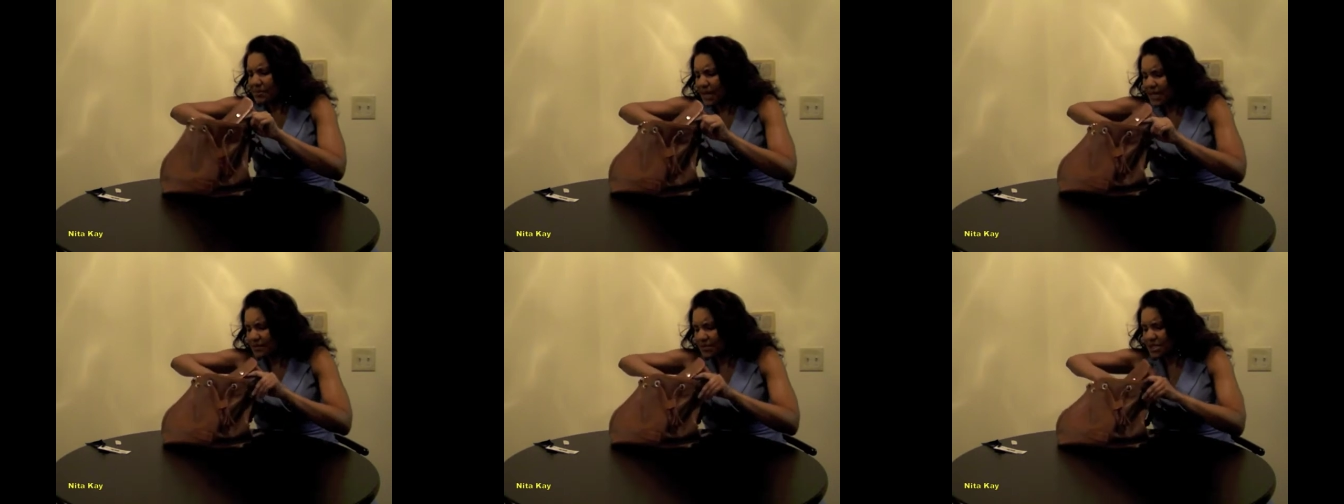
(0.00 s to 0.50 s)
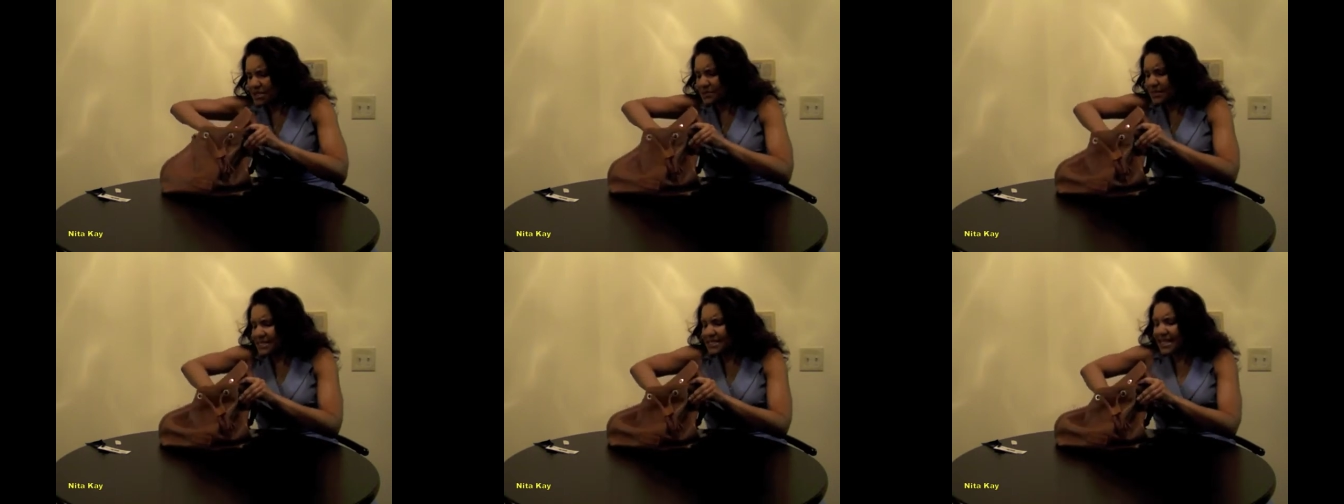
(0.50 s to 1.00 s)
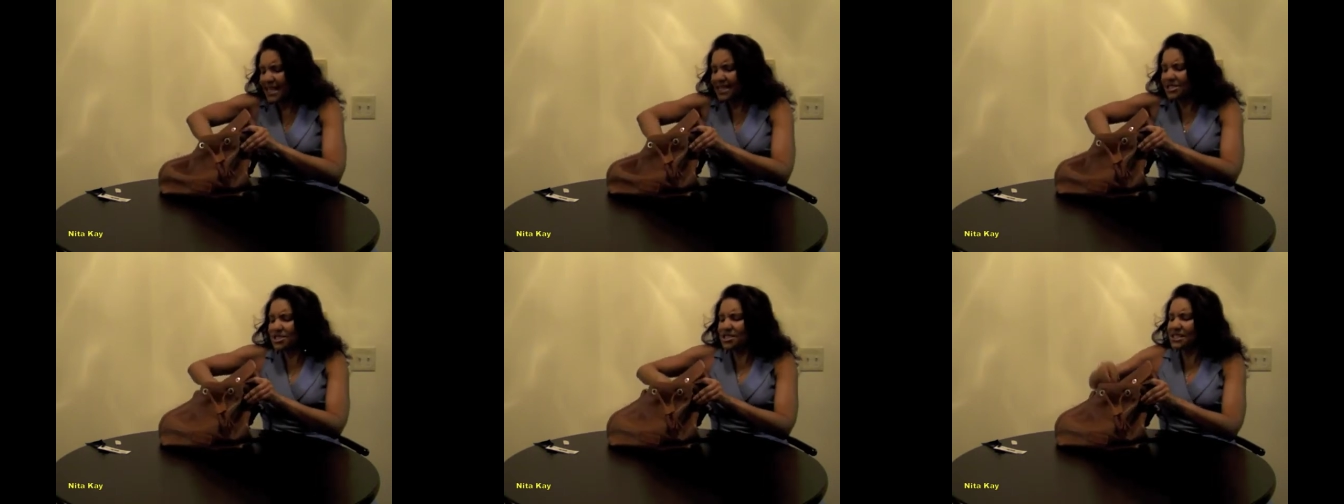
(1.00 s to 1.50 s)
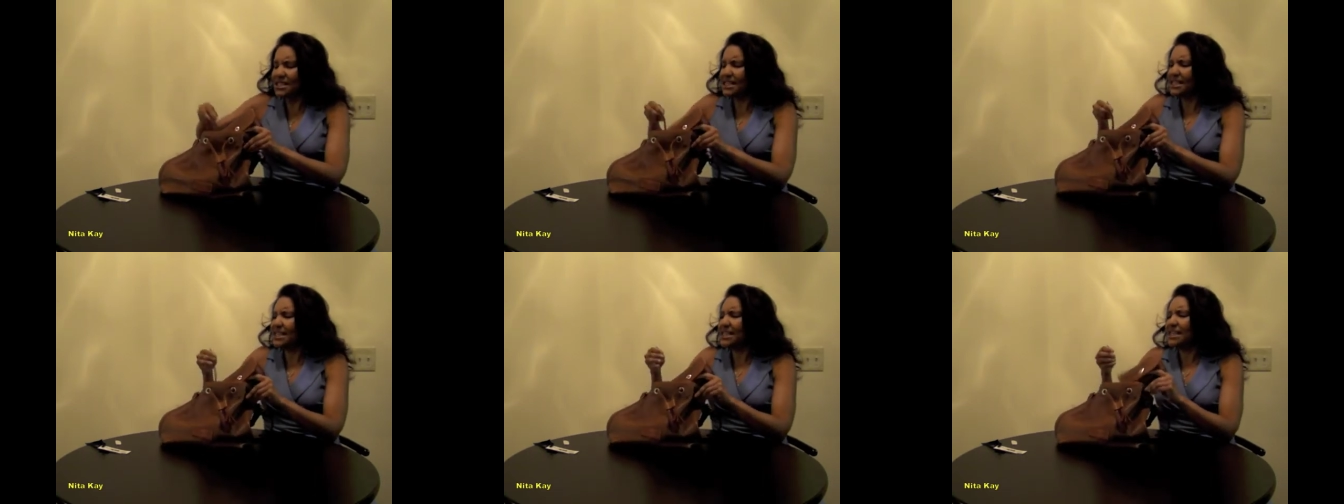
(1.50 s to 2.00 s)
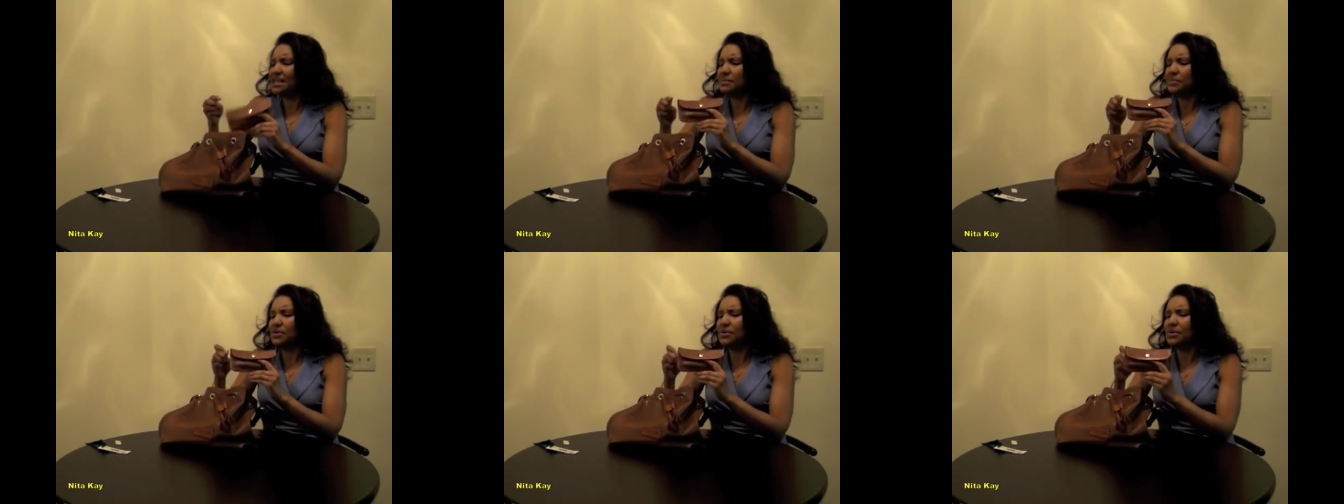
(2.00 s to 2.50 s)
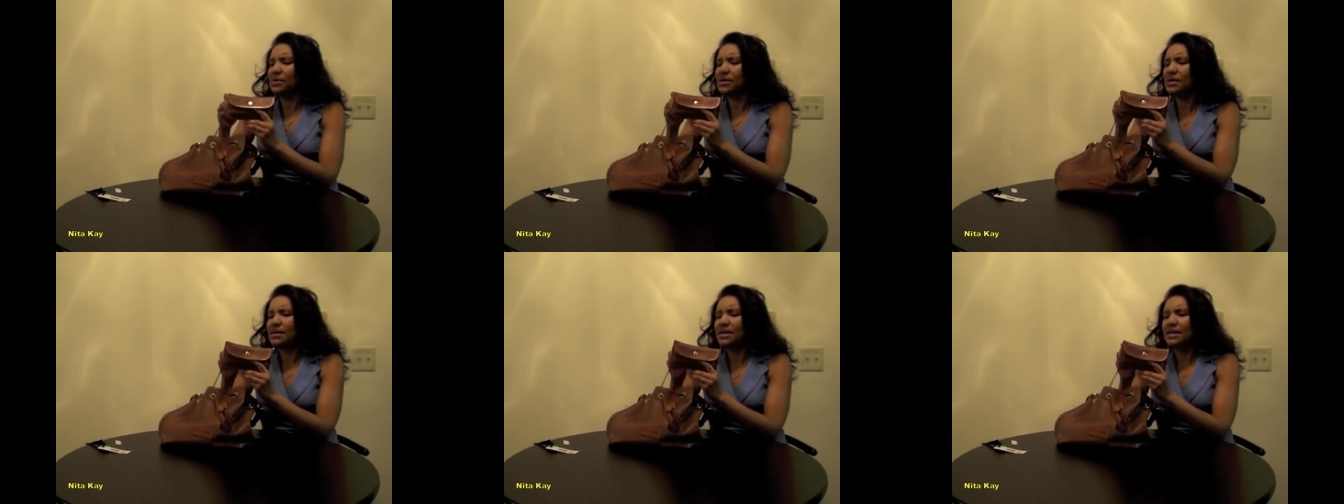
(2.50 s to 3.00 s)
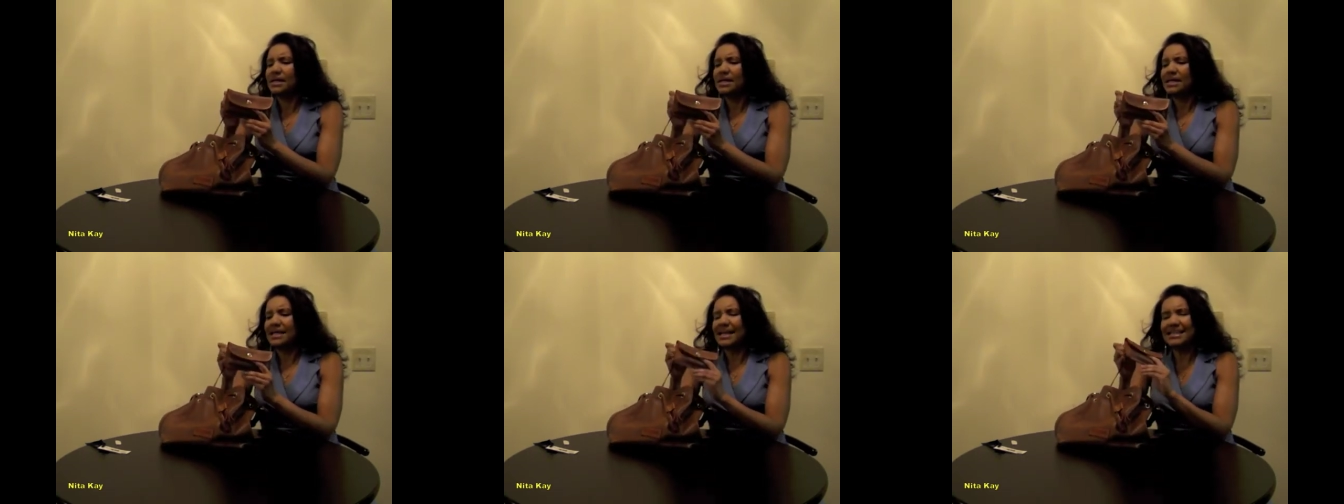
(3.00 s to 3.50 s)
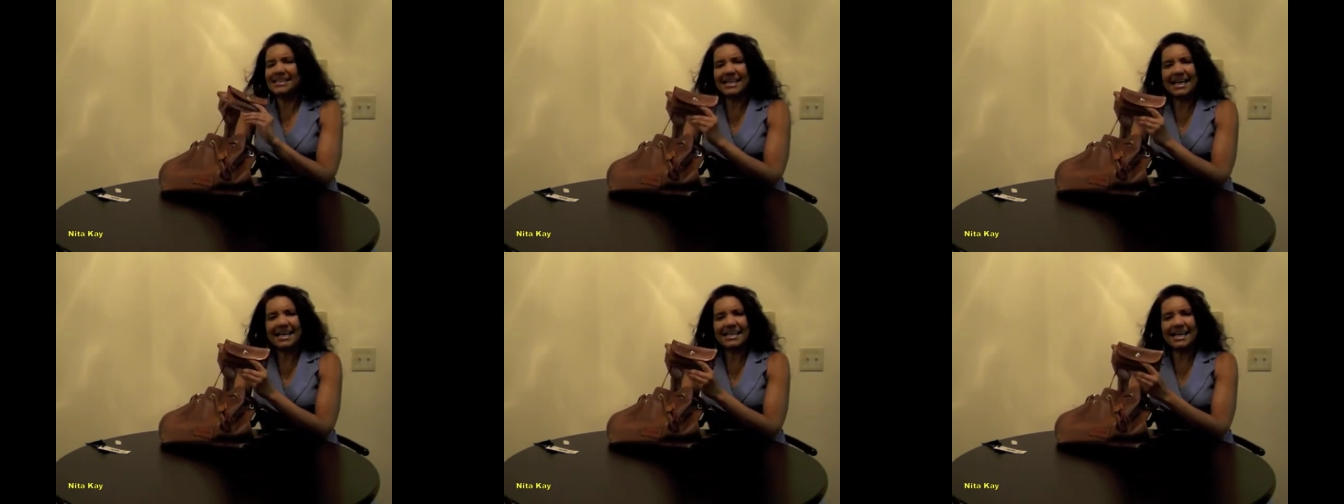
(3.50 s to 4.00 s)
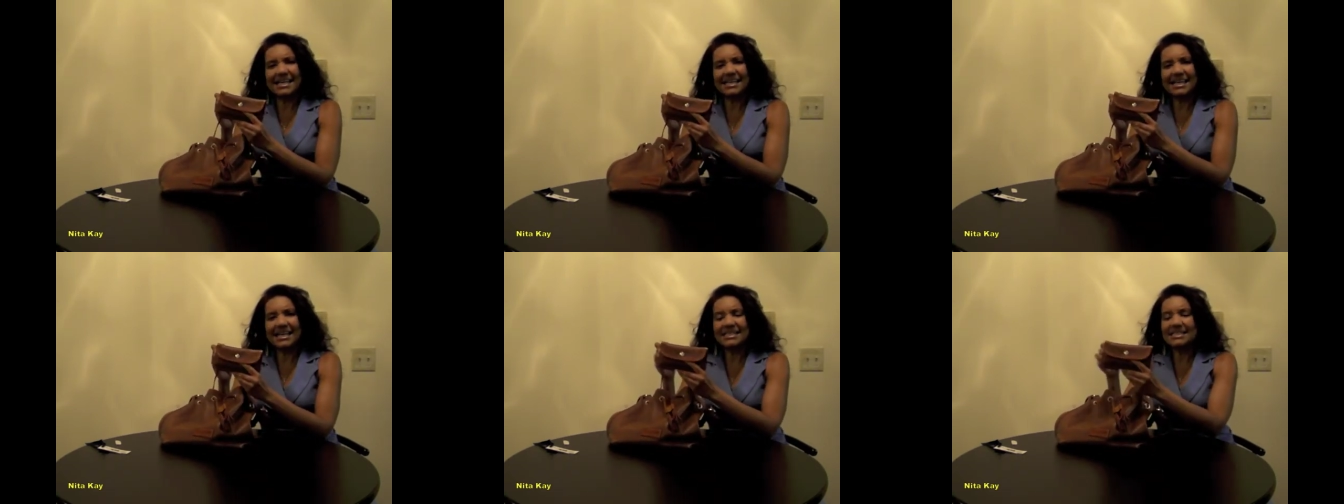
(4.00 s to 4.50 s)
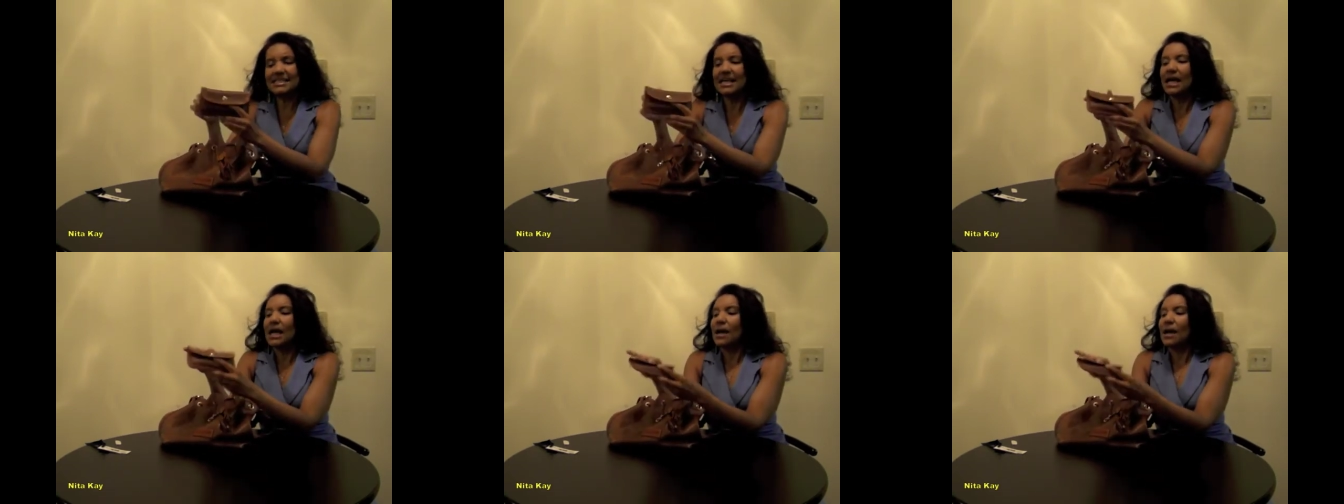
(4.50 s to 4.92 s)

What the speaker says: might have just been attached to the key keeper like that, I guess.